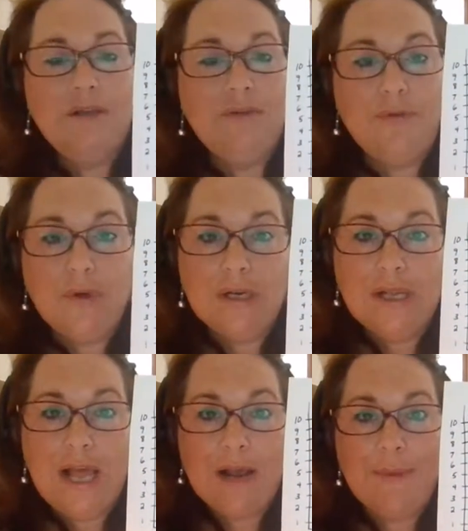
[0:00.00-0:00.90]
It's 4
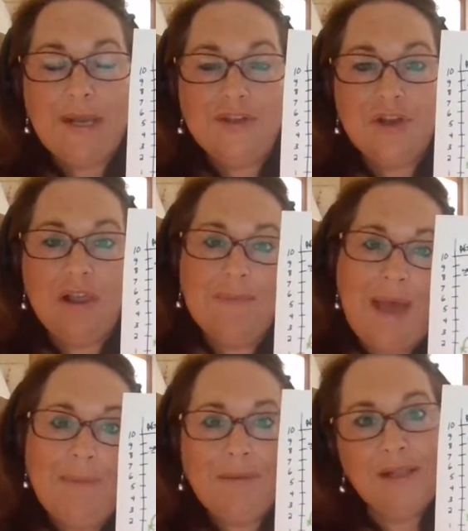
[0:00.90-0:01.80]
o'clock. My kids are calling,
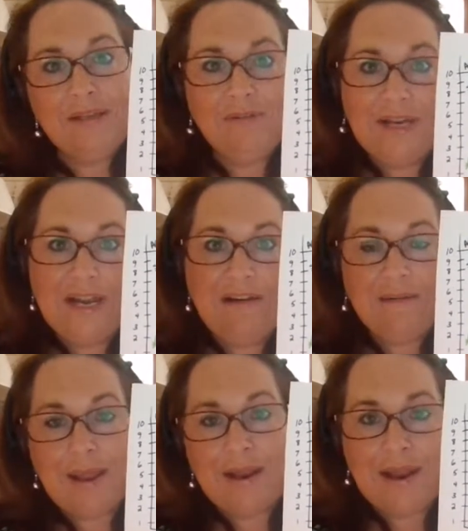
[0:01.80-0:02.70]
Mommy, what's for
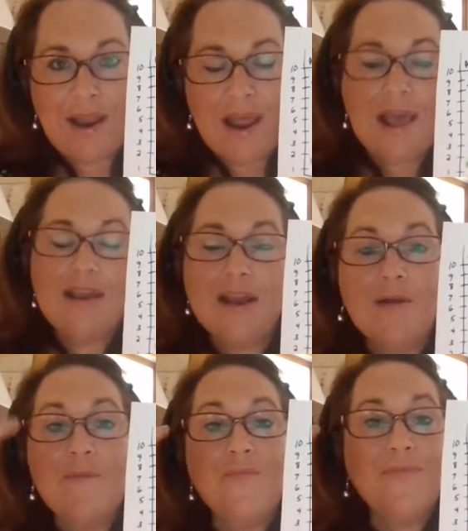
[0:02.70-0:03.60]
dinner? Na, na, na,
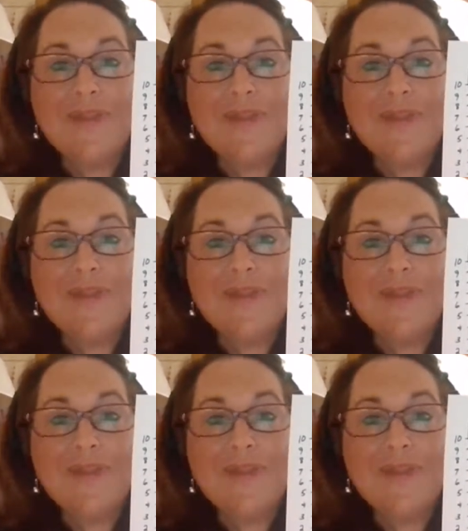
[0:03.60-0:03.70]
na.